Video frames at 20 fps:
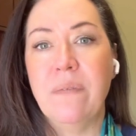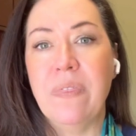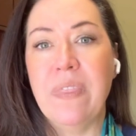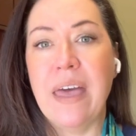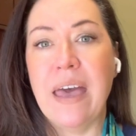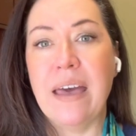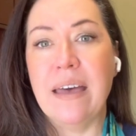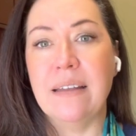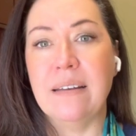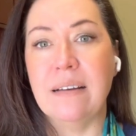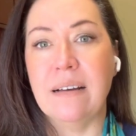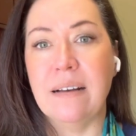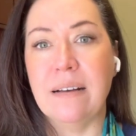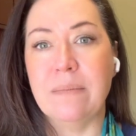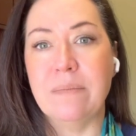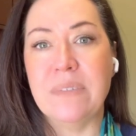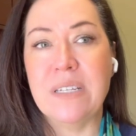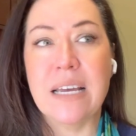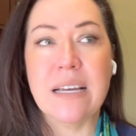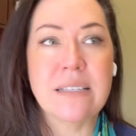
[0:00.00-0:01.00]
that
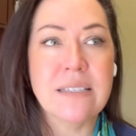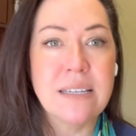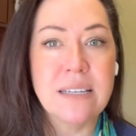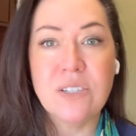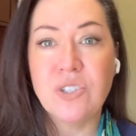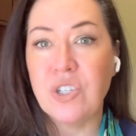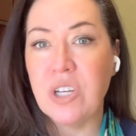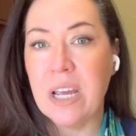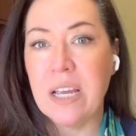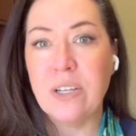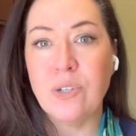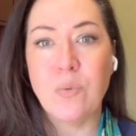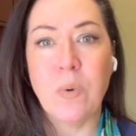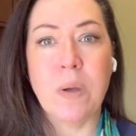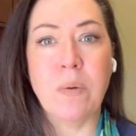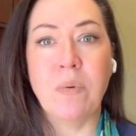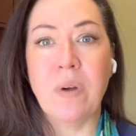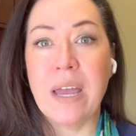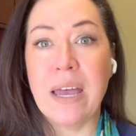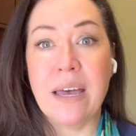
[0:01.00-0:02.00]
um, text exchange we
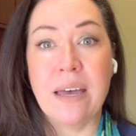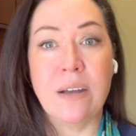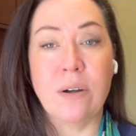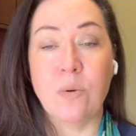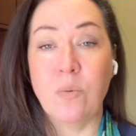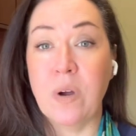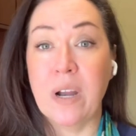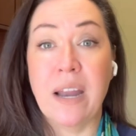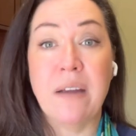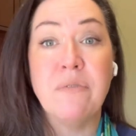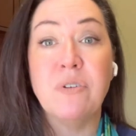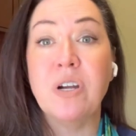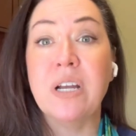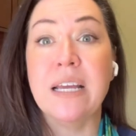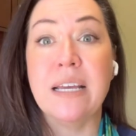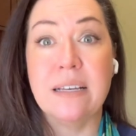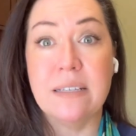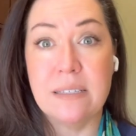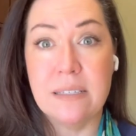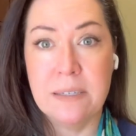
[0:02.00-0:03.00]
read or whatever it
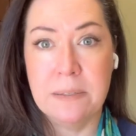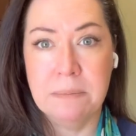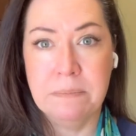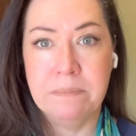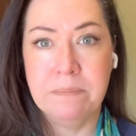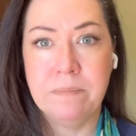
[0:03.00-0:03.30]
is.